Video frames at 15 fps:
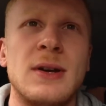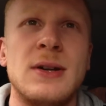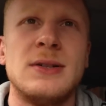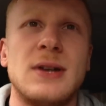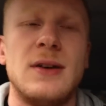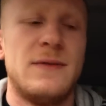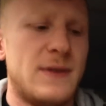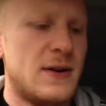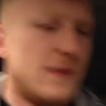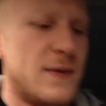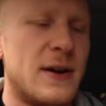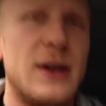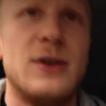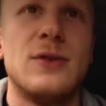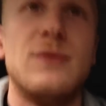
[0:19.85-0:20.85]
So a very,
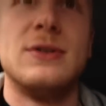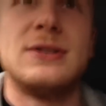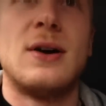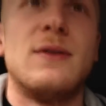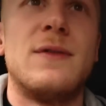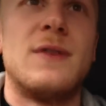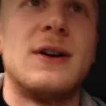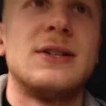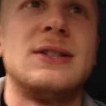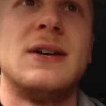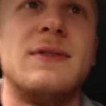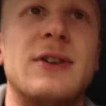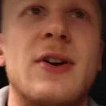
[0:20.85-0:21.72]
very good result for us the other